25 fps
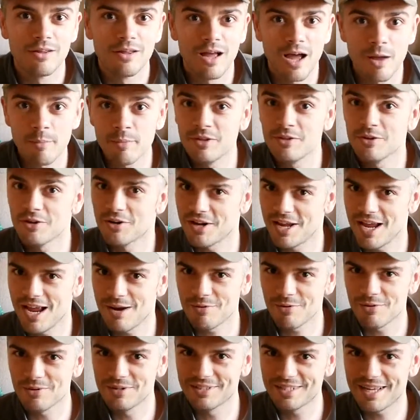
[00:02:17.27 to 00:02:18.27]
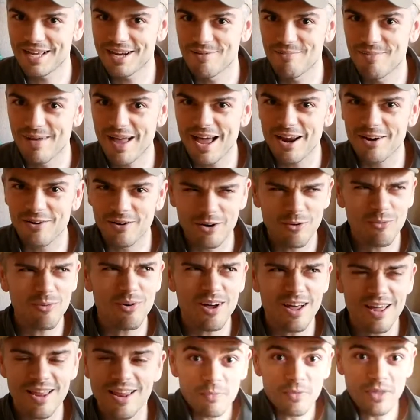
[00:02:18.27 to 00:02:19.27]
Your camera runs out of battery.
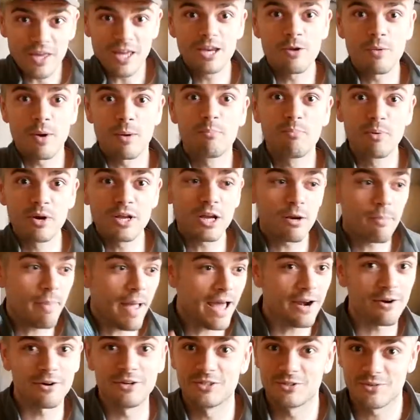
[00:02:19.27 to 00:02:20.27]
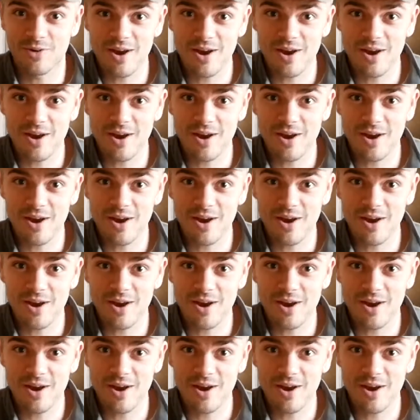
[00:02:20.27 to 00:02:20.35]
What? Anyway, bring your batteries,